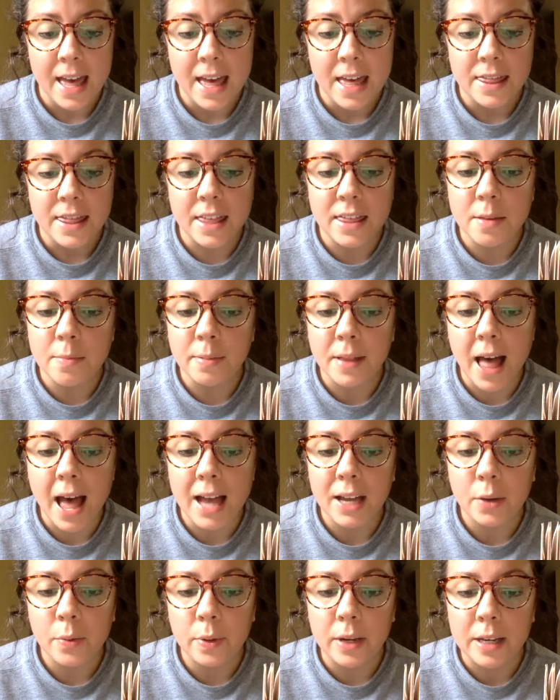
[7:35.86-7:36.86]
Then the
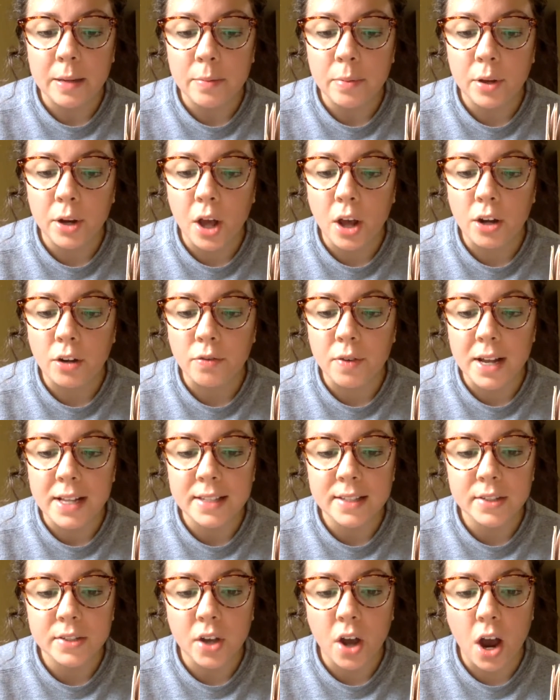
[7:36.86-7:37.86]
Black Queen put on a
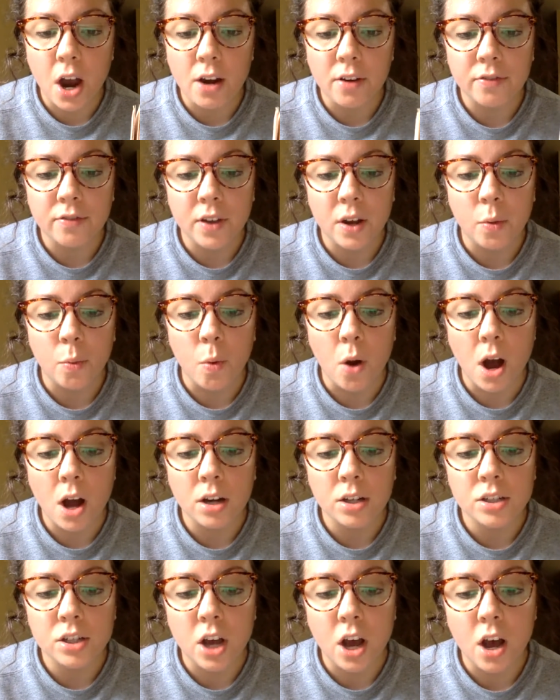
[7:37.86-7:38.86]
red scarf and
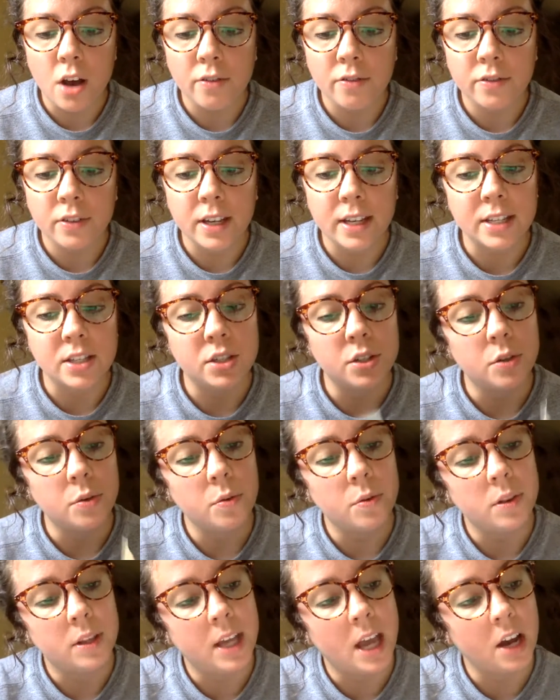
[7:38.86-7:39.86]
walked off
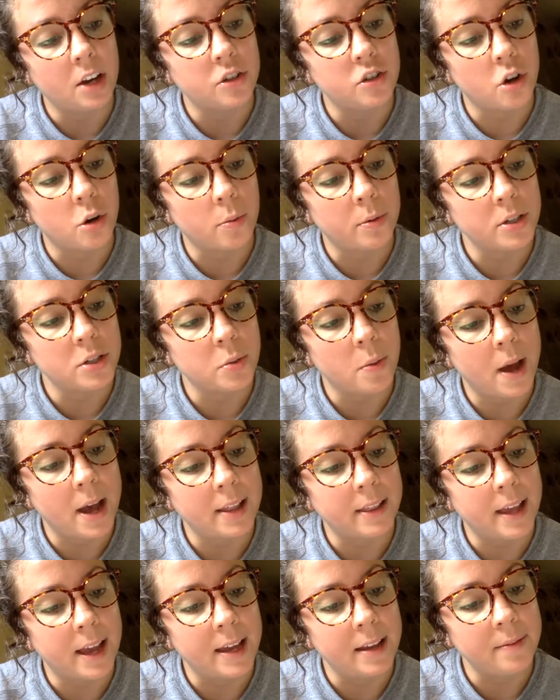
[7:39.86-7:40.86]
into the October
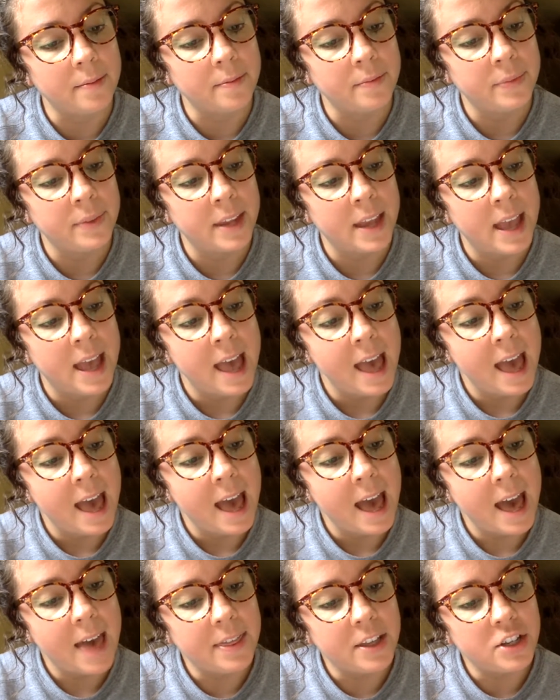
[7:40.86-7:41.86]
twilight.
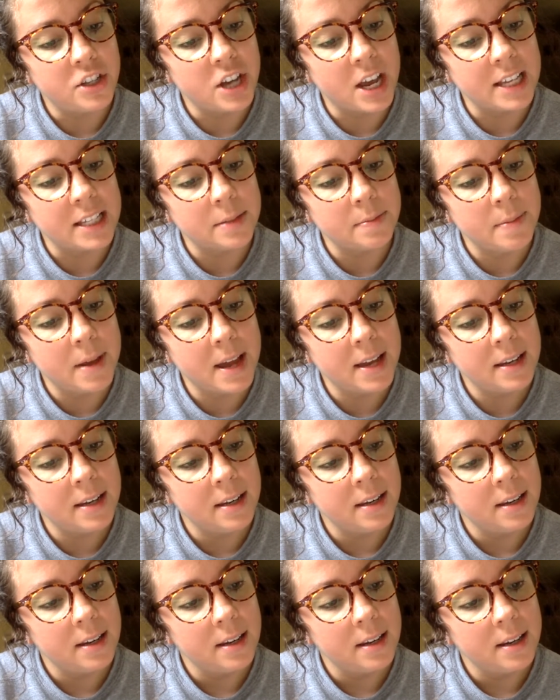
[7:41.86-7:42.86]
And the chessmen,
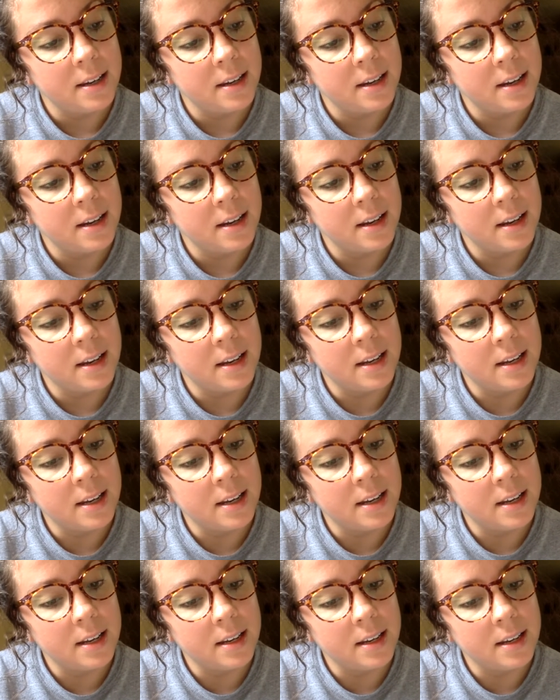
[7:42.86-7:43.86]

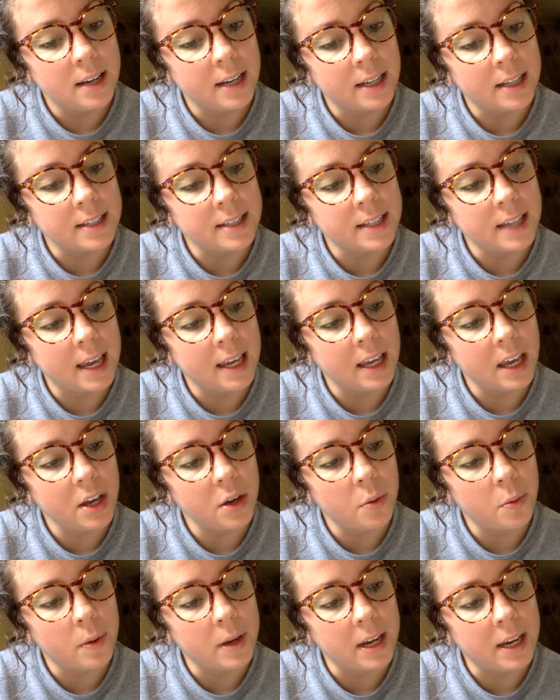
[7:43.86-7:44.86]
Nick's king
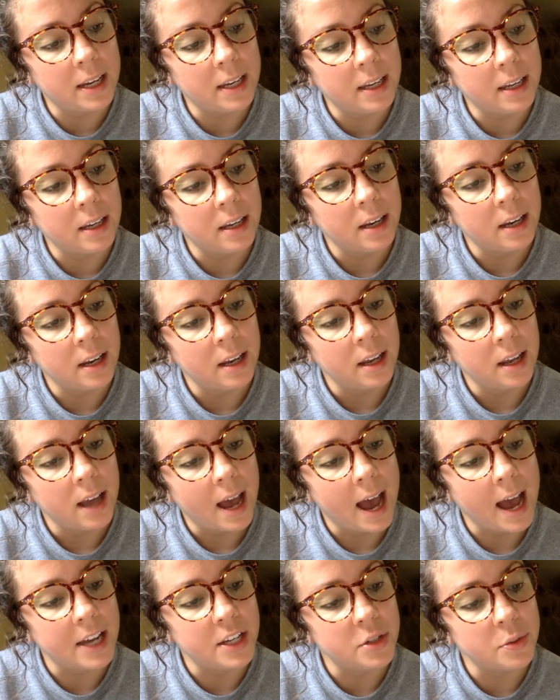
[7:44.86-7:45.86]
and queen,
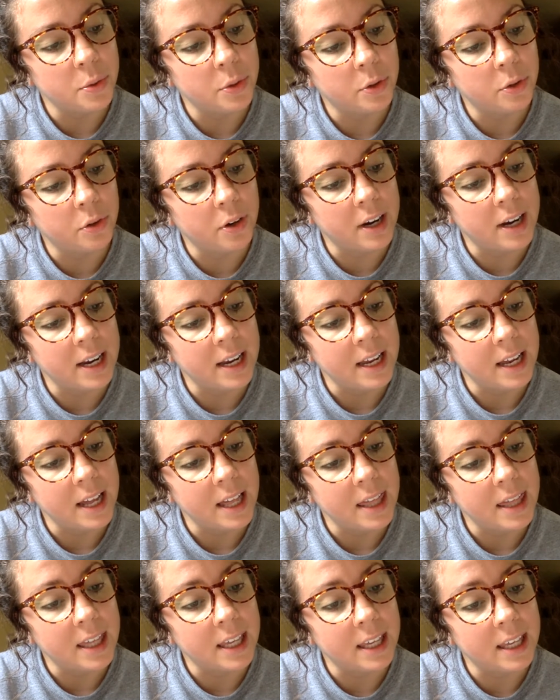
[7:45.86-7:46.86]
had to agree
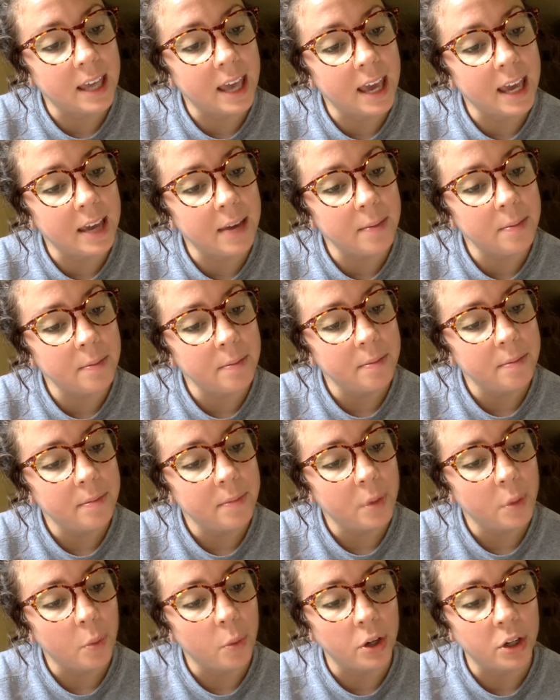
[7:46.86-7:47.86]
the game
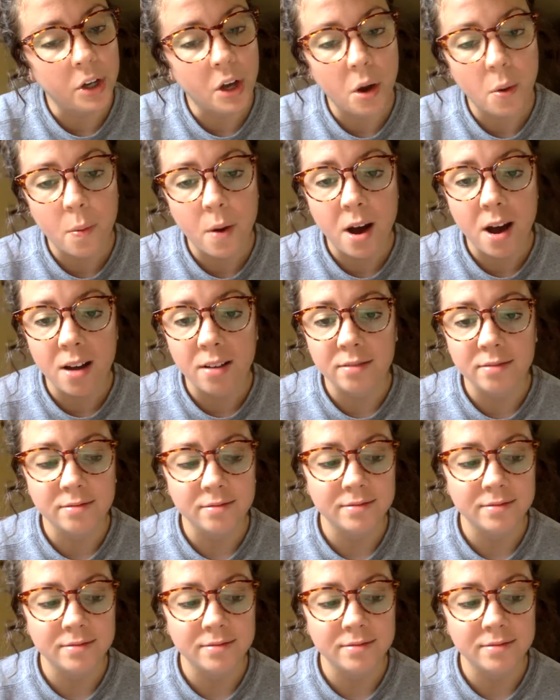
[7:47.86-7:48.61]
would go on.